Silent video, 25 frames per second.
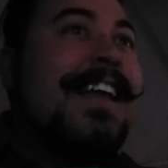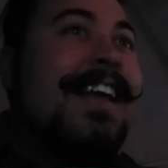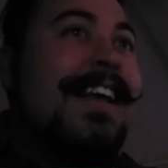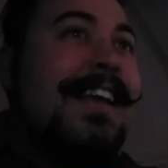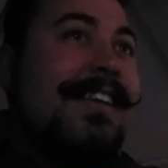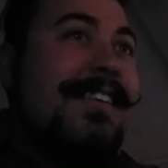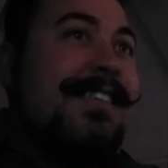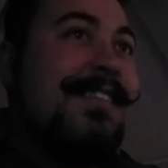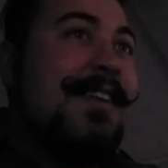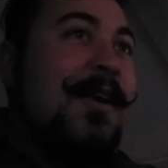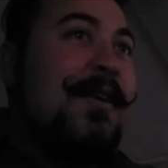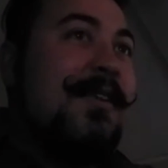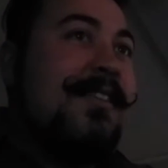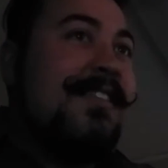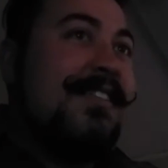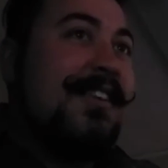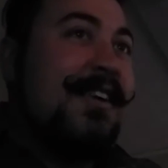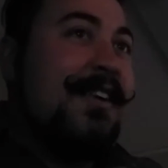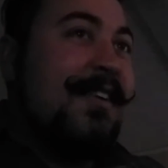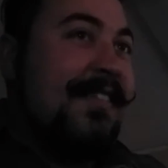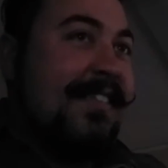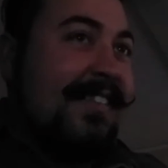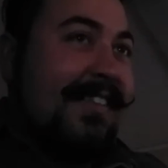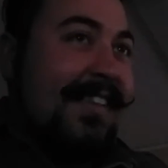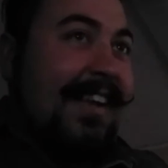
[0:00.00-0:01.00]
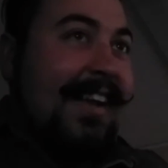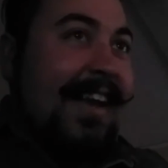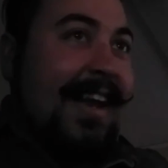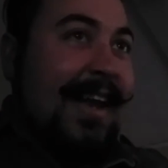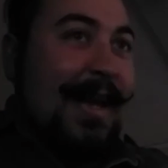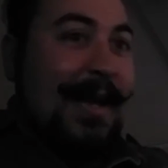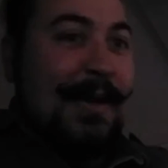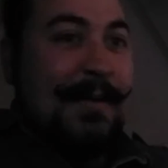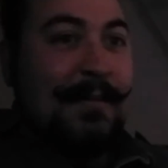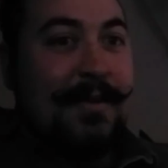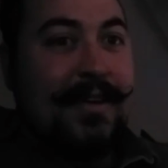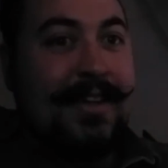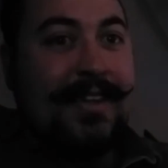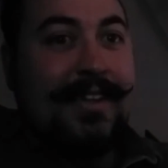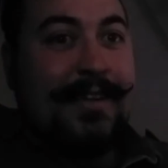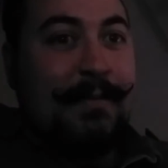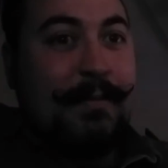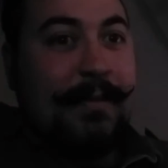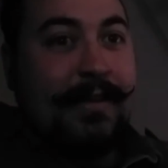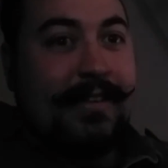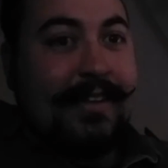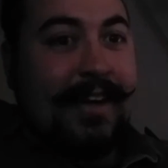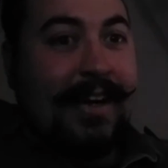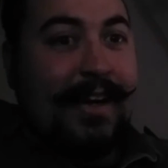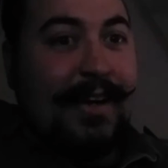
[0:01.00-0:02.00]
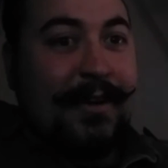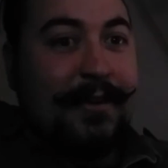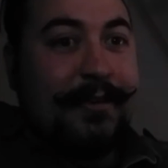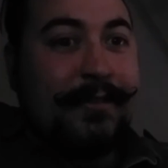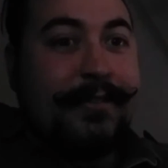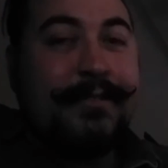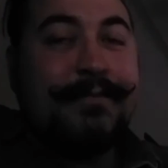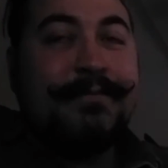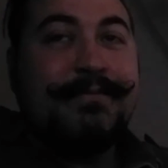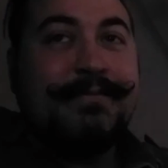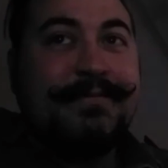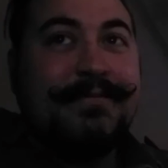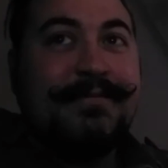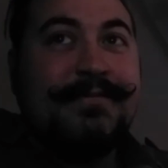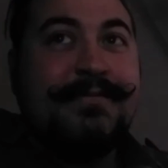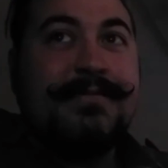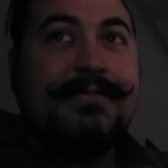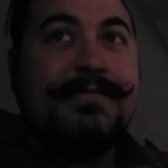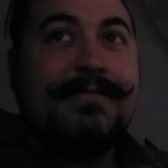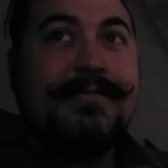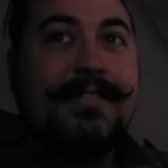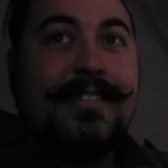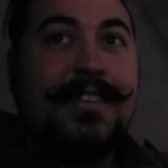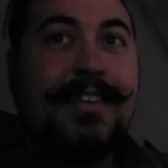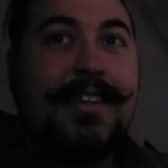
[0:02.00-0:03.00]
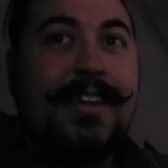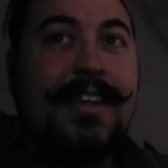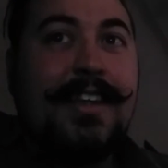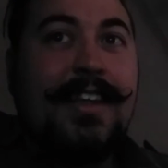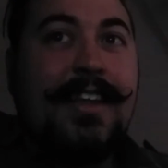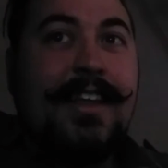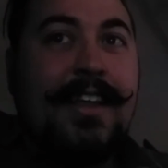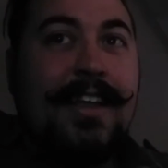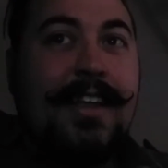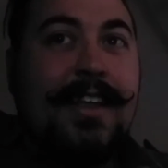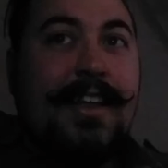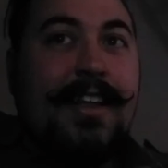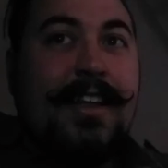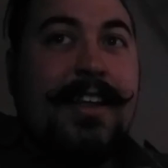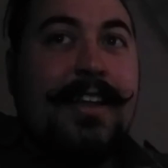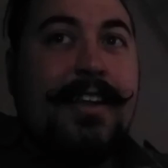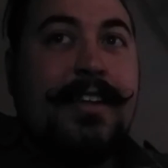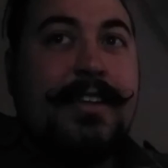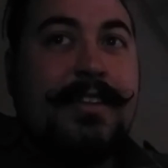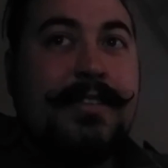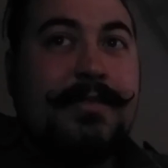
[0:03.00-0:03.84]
so serves the name potato. Man.